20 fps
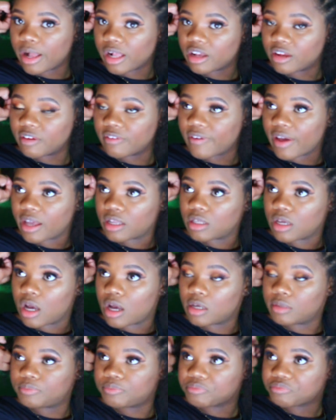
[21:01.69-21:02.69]
matter of fact,
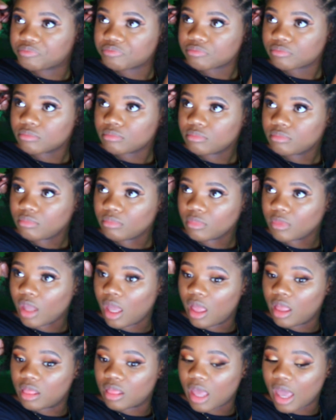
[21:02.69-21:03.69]
y'all,
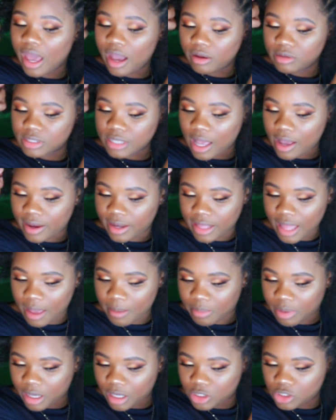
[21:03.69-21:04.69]
the hairstyle in
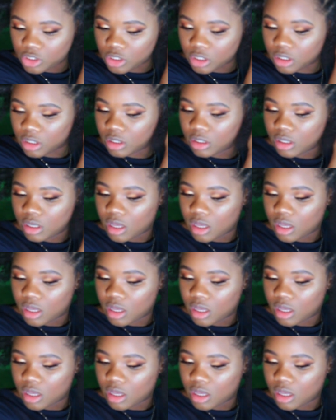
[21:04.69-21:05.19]
that picture